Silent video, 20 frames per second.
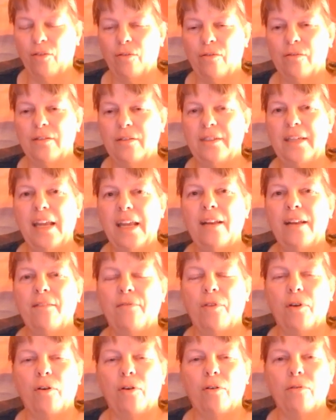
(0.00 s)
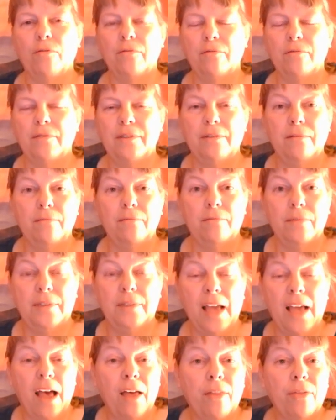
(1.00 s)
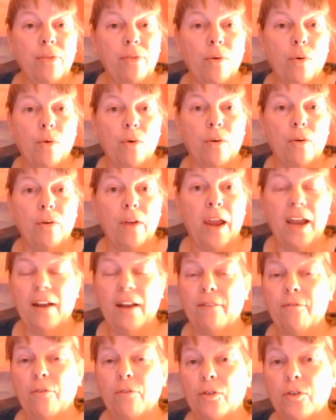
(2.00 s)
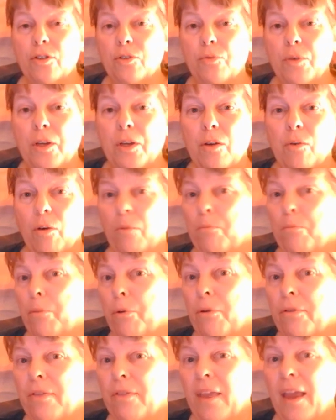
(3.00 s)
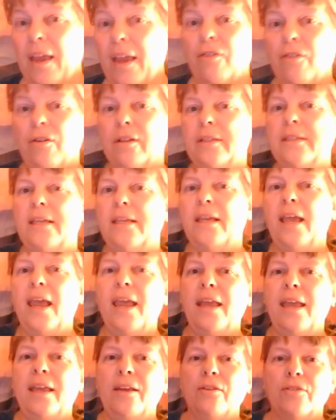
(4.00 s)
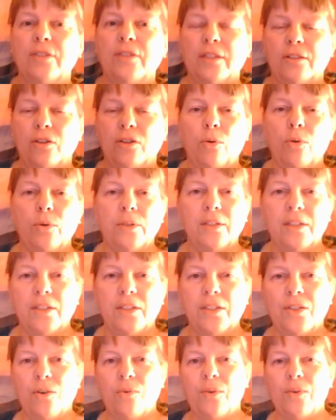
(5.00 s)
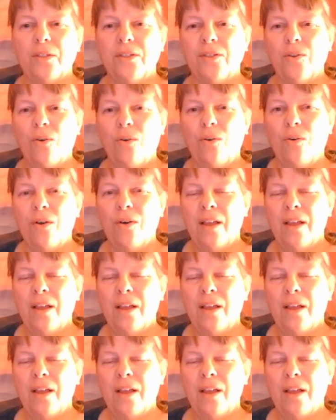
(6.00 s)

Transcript: date of their death or anniversary or a birthday. You're going to say, hey, here's a toast to so-and-so.